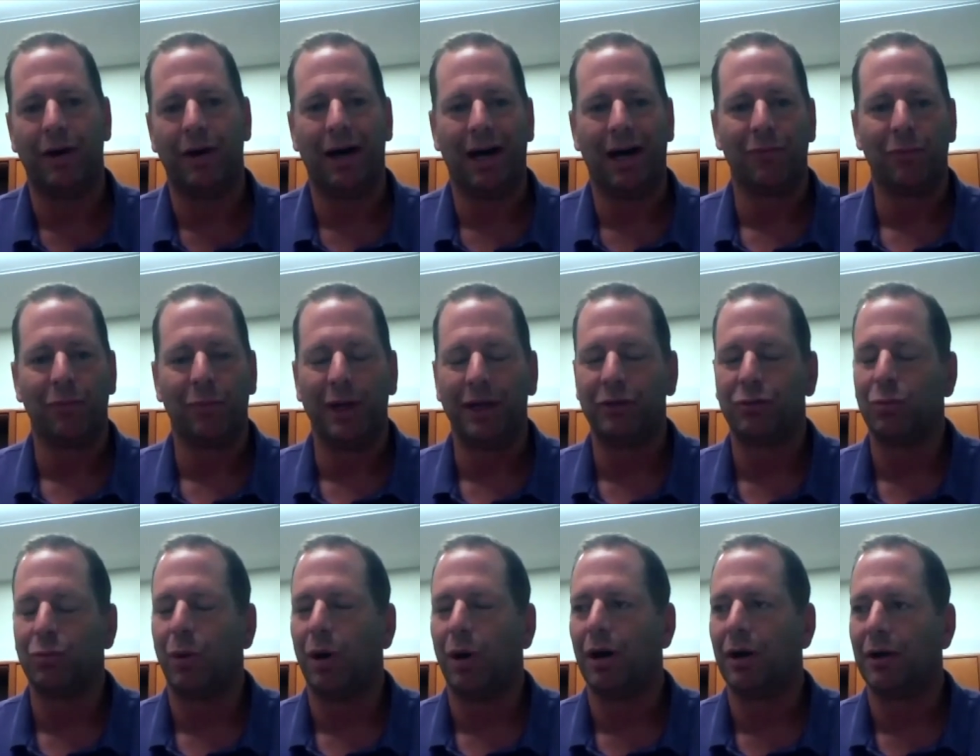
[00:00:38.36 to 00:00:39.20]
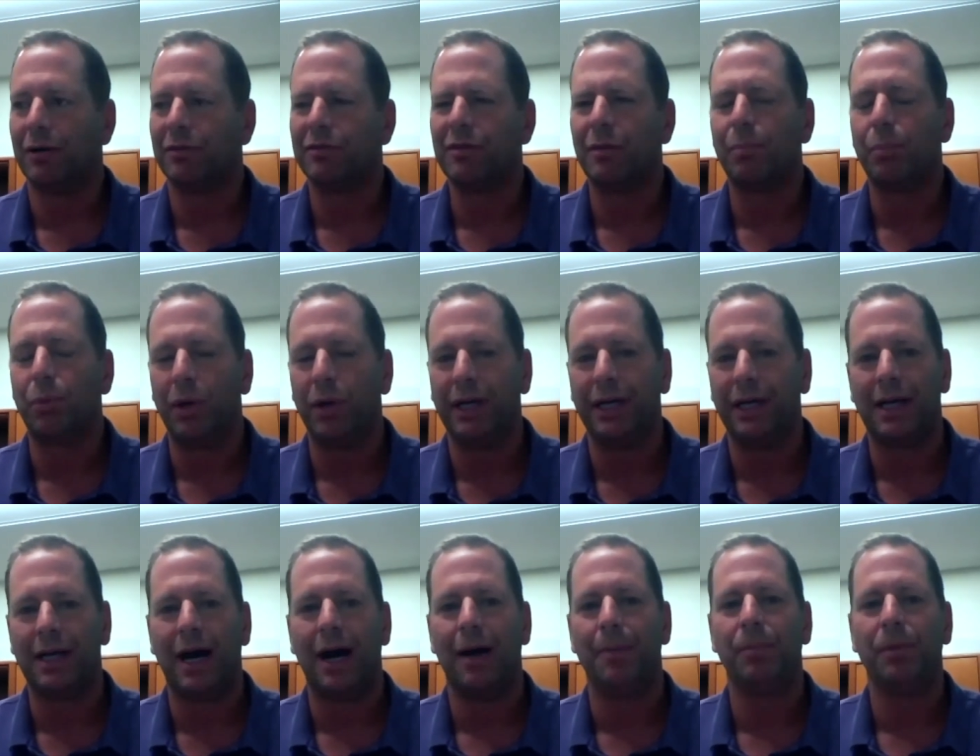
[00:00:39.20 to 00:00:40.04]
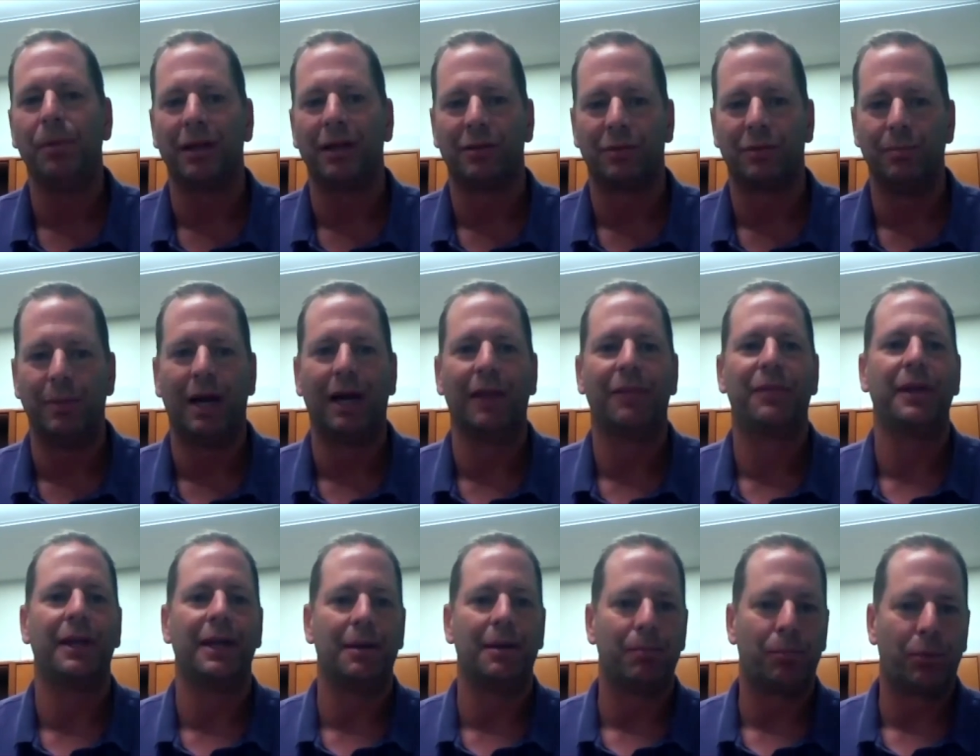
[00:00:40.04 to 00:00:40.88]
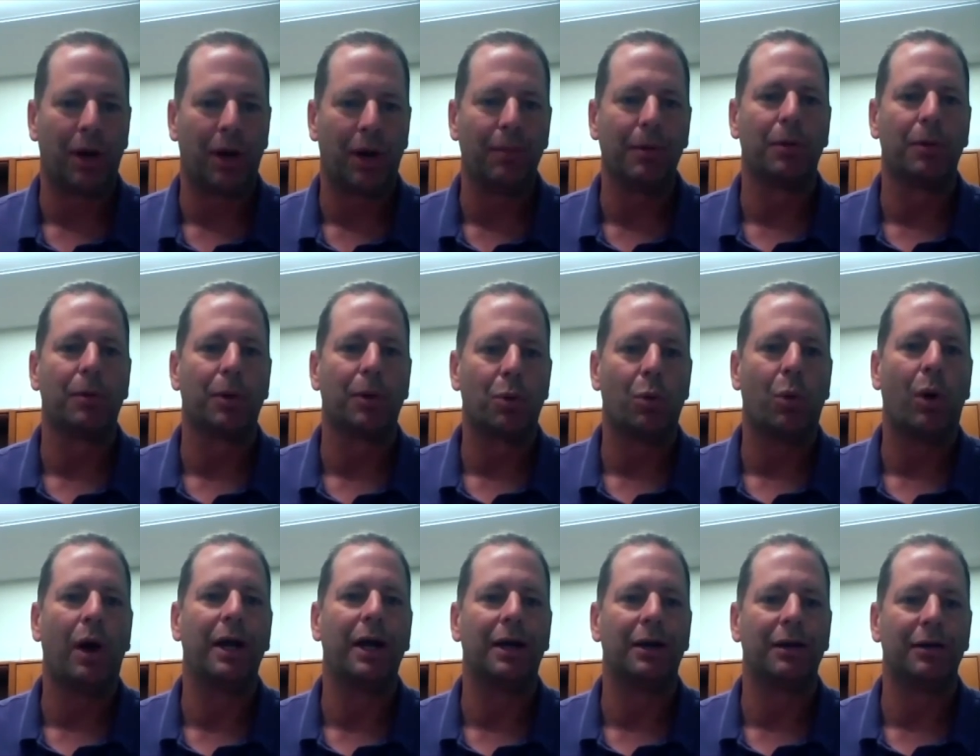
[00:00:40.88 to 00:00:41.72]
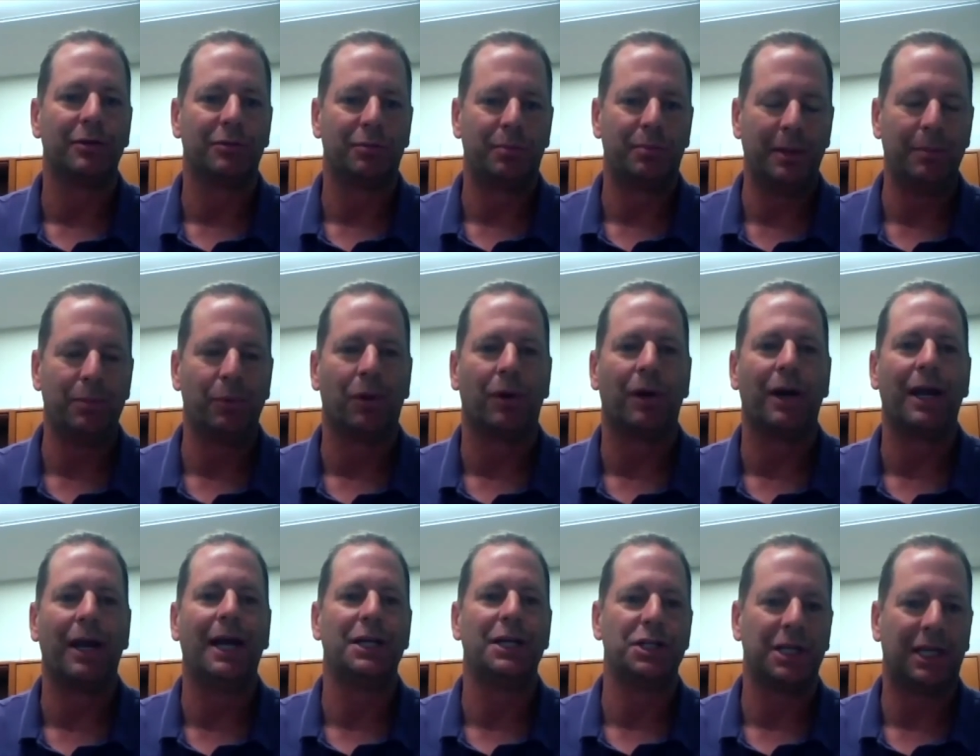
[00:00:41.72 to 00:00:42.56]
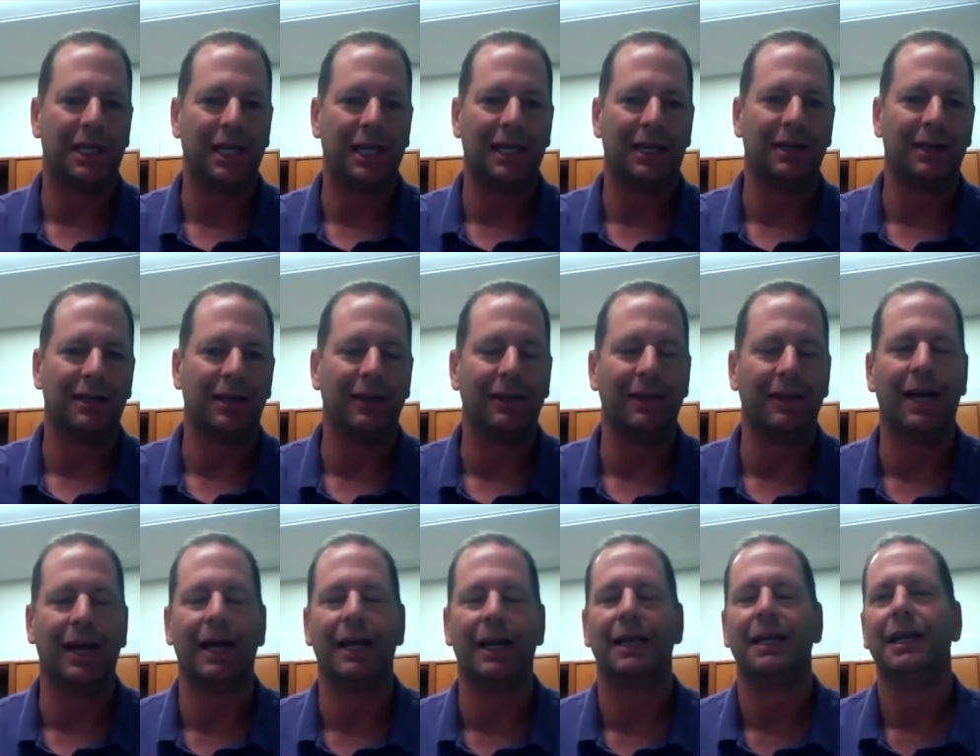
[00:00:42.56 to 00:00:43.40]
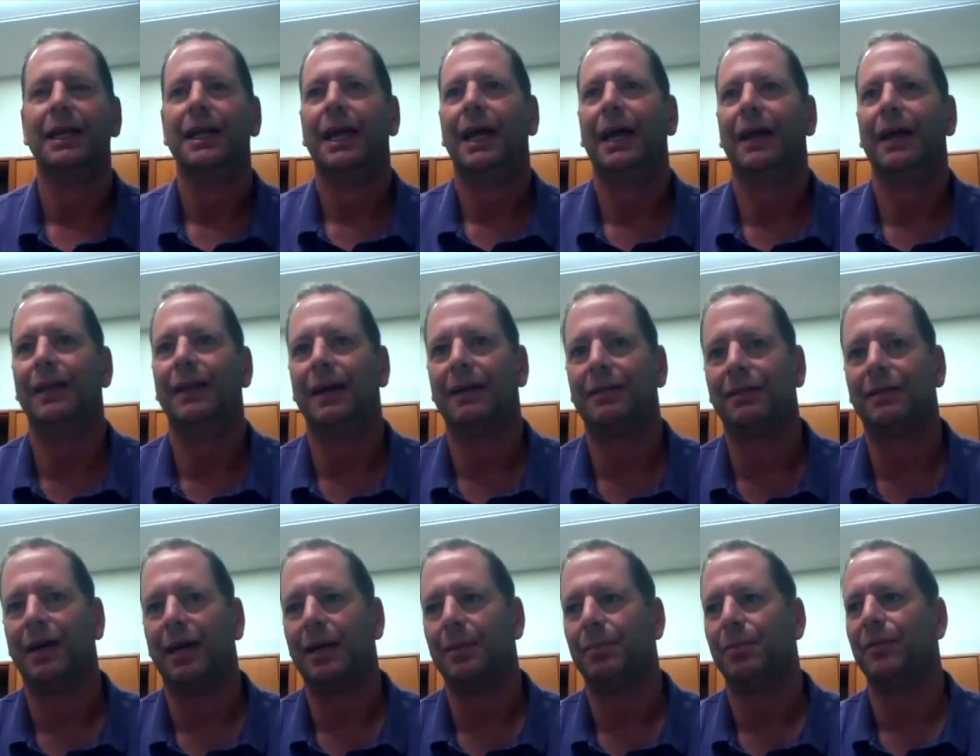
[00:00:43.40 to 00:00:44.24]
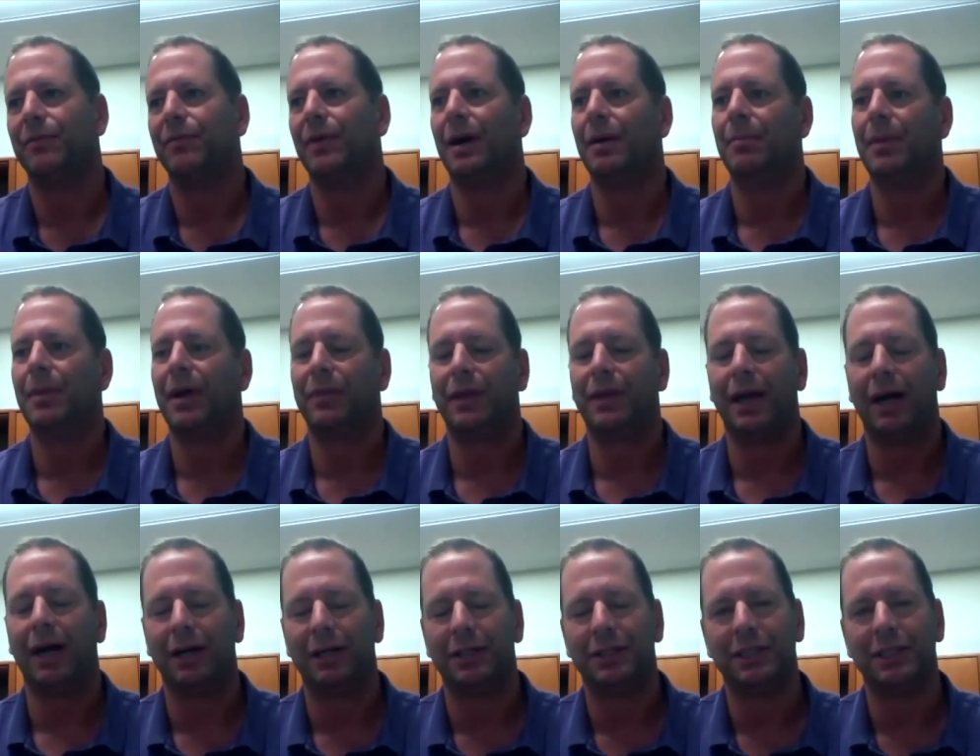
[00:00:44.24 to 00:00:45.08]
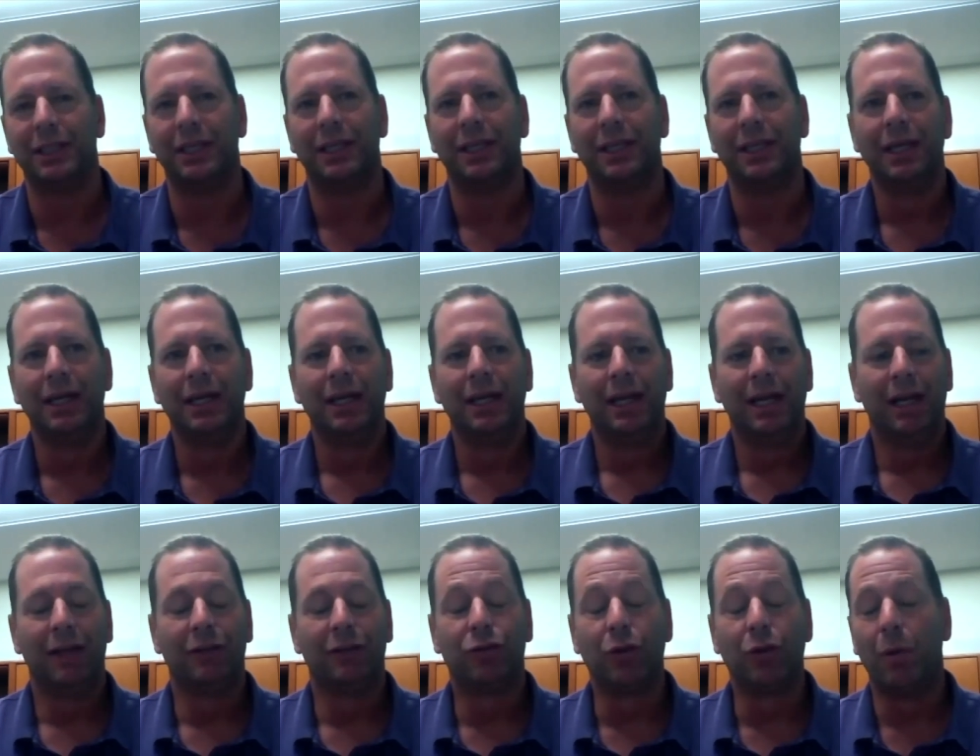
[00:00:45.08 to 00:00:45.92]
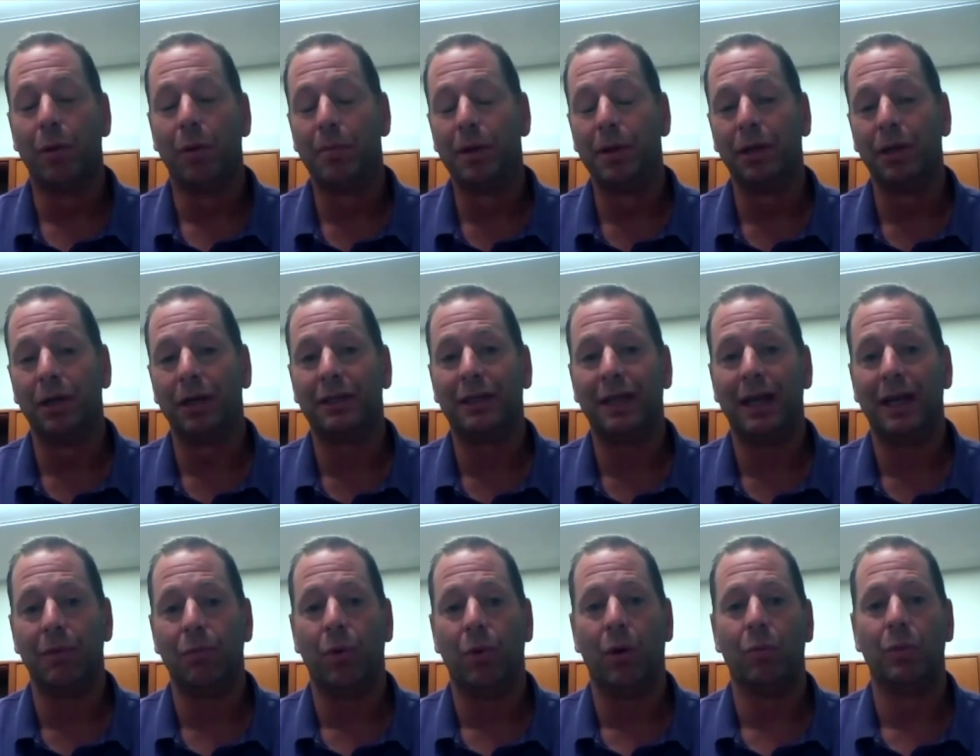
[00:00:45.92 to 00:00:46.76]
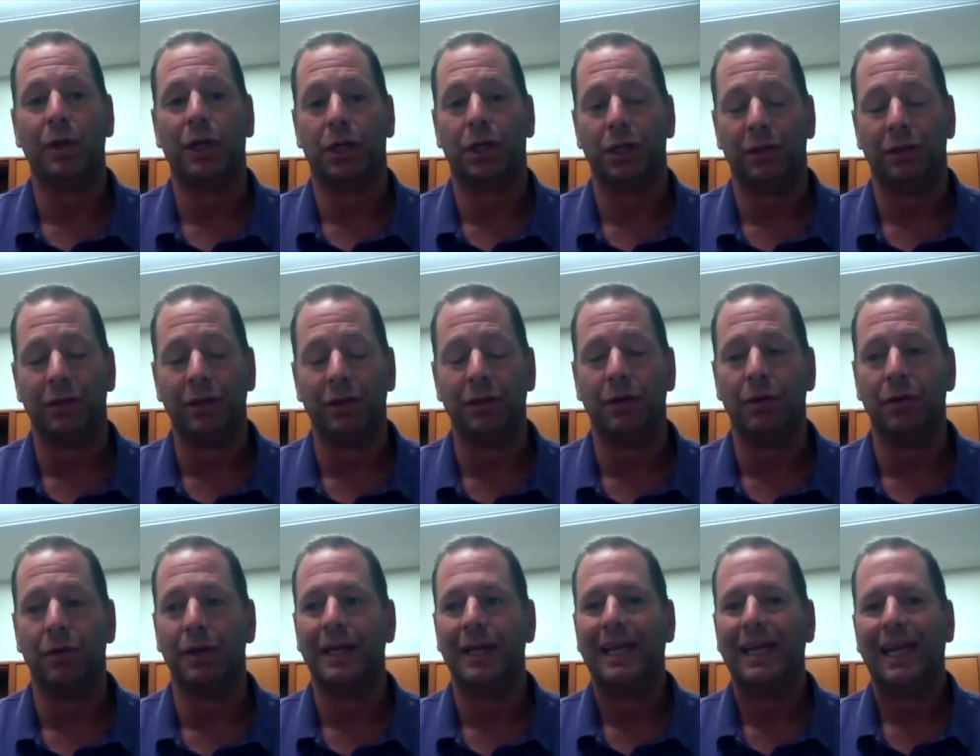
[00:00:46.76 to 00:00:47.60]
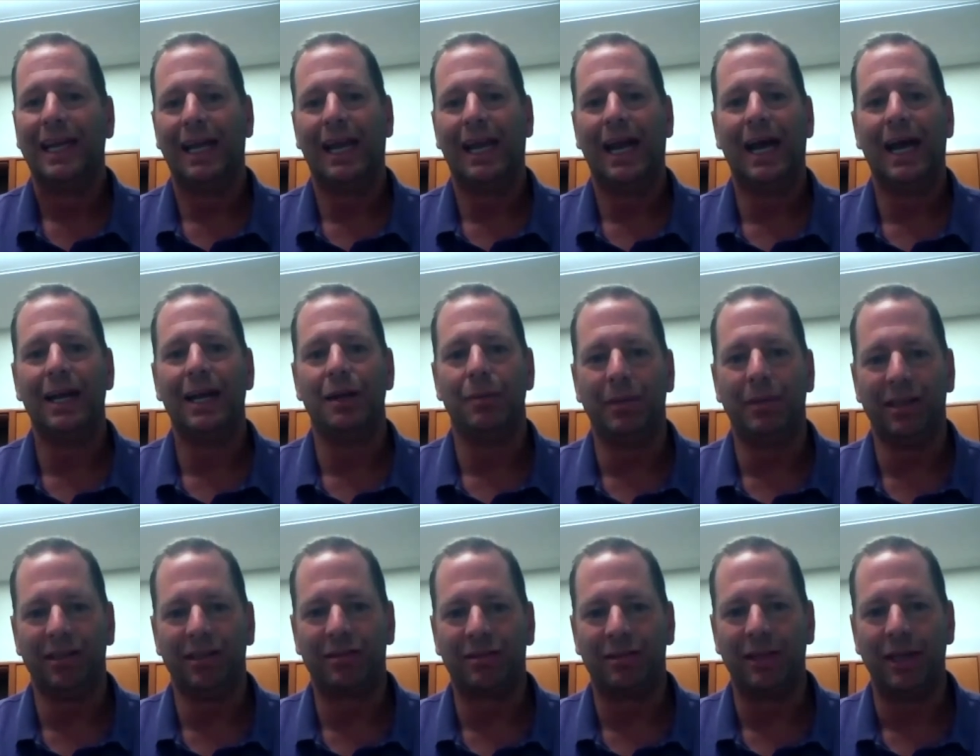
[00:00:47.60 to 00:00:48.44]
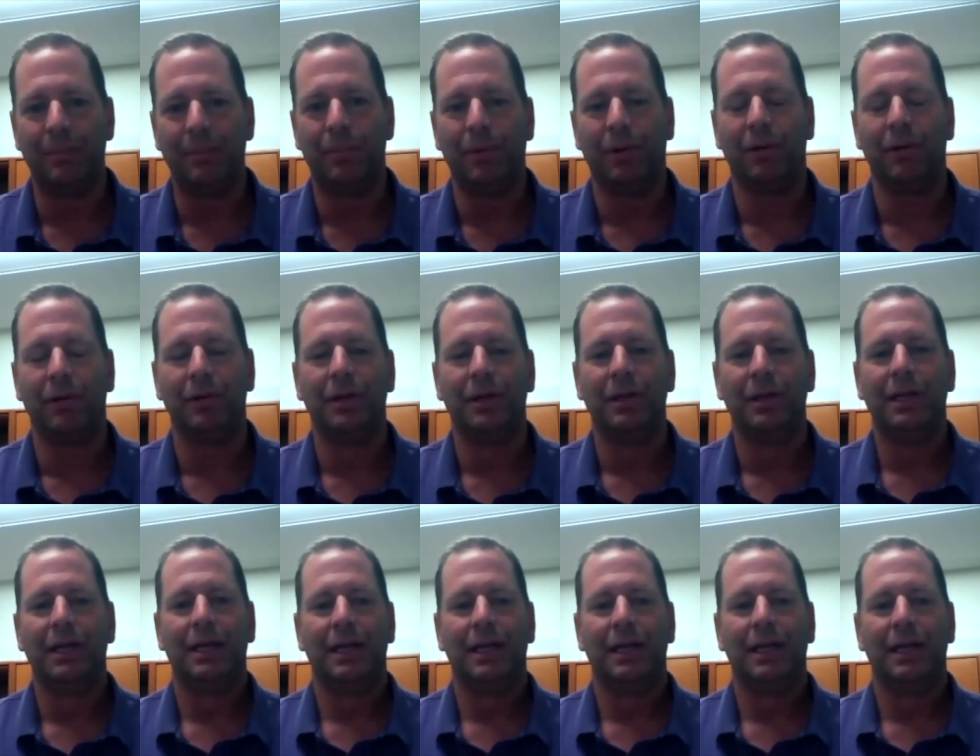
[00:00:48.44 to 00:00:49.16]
uh, out of wastewater. It's a pretty complex method, and probably requires people are educated in that in that type of uh, methodology. And so when we looked at what we could do, it had to be simple